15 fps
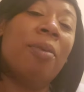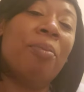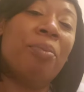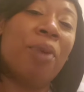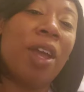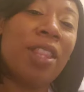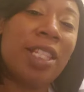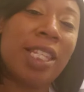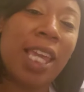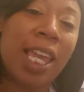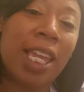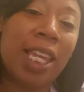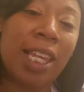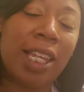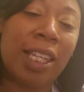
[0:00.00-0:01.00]

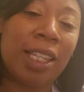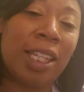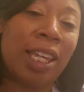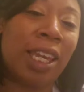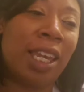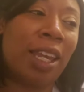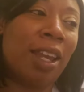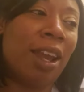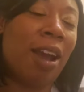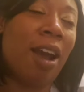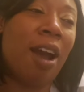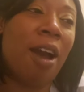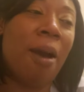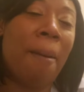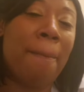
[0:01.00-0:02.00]
breathtakingly
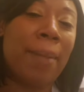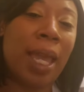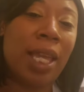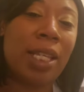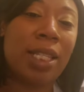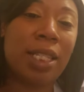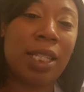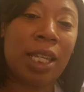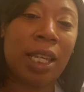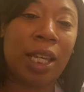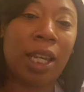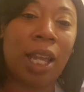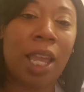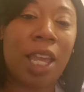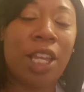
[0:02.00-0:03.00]

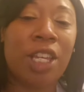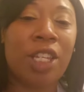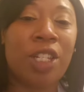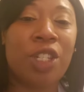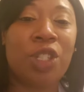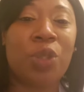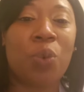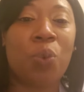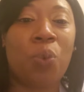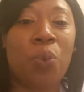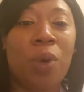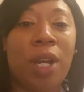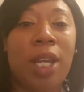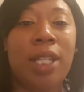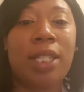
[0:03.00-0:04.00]
amazing is
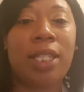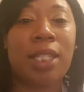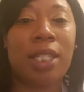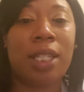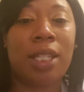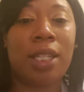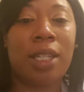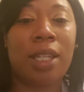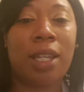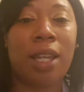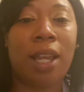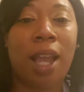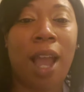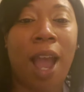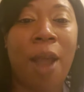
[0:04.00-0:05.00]
what
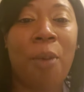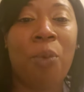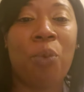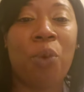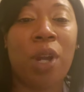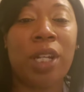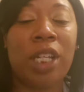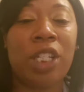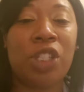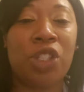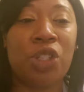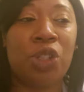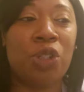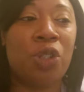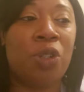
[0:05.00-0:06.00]
I'm wanting
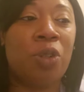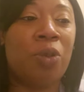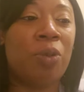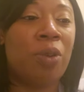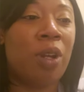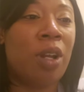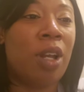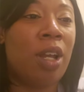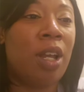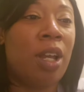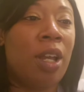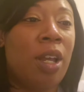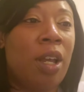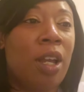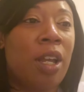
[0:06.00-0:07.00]
to
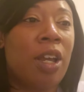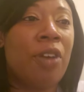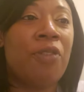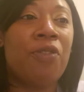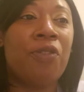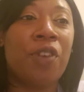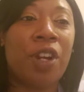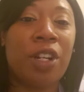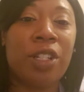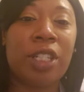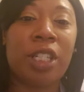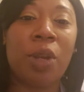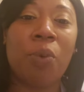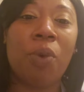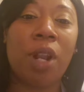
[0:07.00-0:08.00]

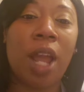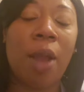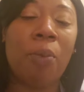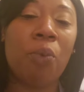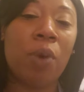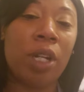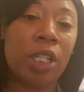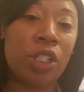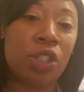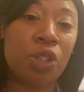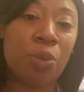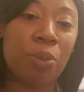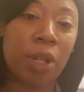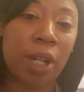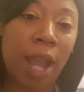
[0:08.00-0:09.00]
converse and what I'm wanting
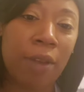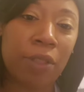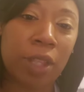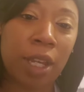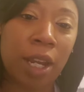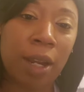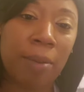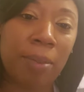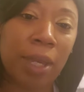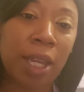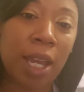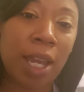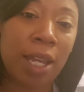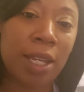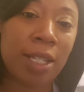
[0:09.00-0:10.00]
to put out there,
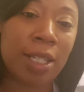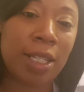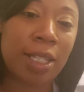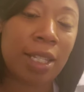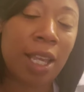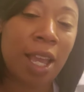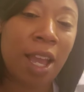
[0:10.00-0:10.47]
because